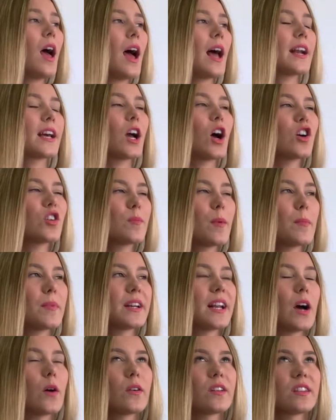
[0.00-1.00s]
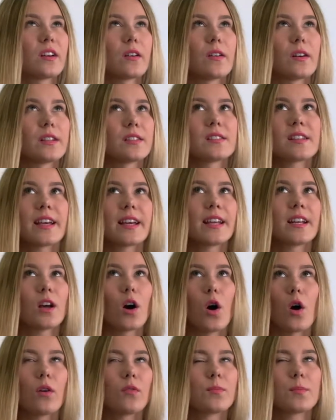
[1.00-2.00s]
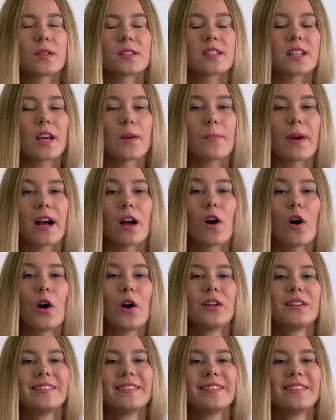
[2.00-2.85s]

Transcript: And I can't remember now whether I was taking it off, putting it back on.